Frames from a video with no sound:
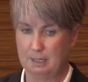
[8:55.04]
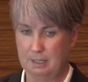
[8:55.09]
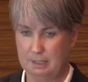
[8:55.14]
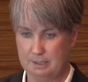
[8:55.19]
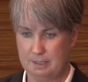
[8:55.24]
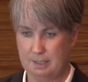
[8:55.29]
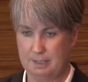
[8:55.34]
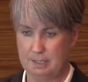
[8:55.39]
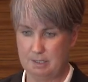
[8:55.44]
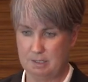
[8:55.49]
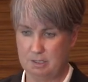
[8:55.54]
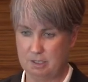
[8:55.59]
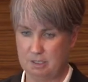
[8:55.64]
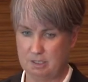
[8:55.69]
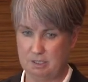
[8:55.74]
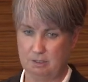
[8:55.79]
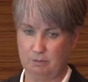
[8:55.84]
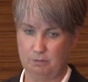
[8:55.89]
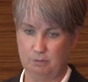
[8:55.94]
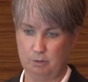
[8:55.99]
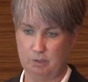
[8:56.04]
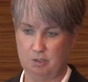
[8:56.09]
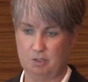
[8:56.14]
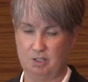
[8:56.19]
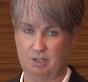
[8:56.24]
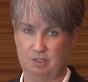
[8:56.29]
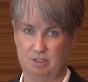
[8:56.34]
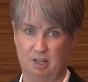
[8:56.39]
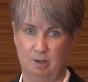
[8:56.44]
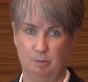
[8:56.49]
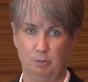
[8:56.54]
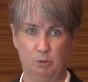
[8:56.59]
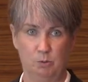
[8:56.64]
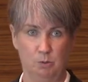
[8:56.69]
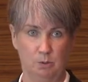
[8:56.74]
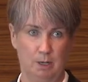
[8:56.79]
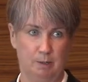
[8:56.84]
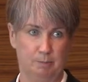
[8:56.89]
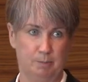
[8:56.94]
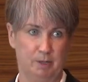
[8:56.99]
So that's just the first
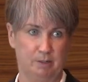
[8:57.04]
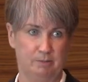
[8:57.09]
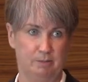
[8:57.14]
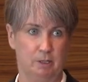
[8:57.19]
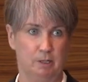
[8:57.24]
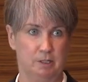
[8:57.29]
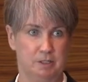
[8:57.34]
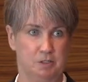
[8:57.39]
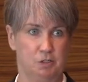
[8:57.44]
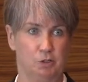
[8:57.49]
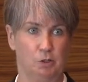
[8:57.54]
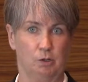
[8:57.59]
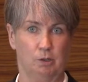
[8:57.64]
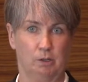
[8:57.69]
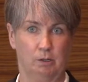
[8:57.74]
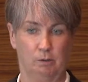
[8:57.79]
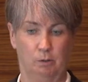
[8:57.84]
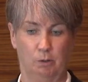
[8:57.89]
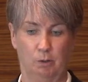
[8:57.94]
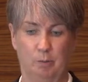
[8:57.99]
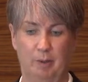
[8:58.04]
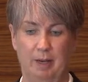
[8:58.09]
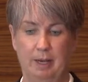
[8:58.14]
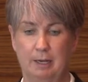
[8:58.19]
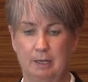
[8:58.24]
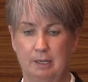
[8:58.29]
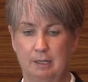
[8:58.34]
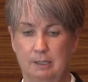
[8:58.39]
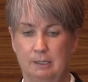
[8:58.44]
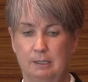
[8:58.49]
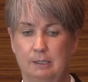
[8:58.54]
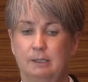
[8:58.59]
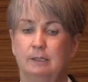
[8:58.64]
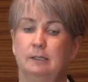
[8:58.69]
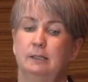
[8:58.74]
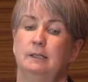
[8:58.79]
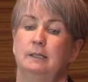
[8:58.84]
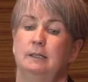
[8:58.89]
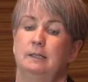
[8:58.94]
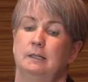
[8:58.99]
example, a bit of a historic look back.
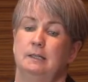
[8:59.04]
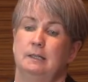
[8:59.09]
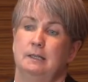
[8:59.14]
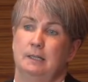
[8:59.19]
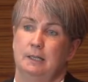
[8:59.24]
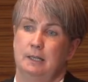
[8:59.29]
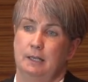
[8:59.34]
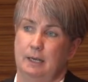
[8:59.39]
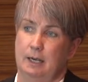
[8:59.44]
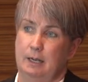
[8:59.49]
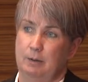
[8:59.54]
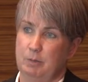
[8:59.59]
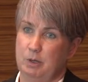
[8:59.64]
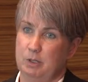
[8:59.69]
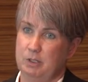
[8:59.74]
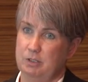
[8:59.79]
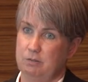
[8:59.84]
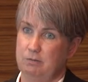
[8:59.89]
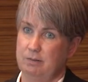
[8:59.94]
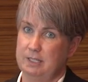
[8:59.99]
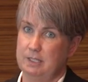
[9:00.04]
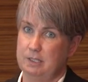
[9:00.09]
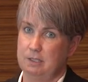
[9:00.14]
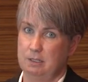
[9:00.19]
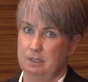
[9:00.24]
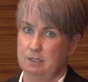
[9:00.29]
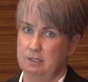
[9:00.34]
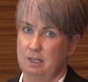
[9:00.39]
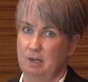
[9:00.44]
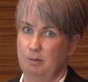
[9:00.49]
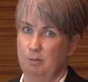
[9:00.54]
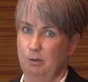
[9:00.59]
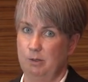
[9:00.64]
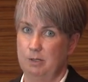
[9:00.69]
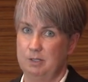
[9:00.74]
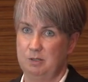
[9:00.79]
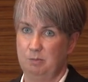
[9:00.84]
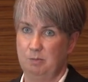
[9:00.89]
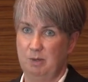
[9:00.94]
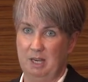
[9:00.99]
Our most recent example
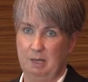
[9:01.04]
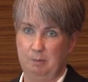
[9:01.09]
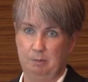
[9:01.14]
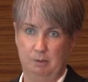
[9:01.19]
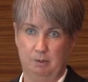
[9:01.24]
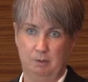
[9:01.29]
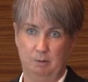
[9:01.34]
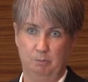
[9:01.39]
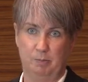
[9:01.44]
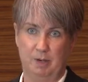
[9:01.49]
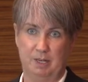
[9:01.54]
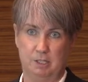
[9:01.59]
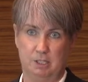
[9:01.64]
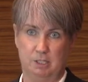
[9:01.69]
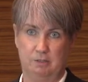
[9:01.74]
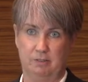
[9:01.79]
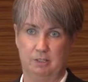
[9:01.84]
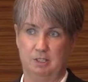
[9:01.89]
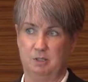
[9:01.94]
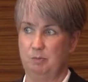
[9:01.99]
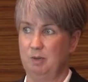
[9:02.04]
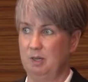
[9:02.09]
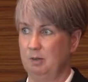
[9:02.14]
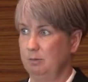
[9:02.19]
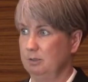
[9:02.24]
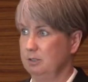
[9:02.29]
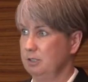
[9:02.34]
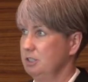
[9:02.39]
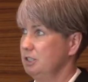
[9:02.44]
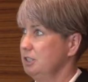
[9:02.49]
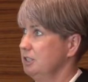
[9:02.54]
is a paper that a bunch of us published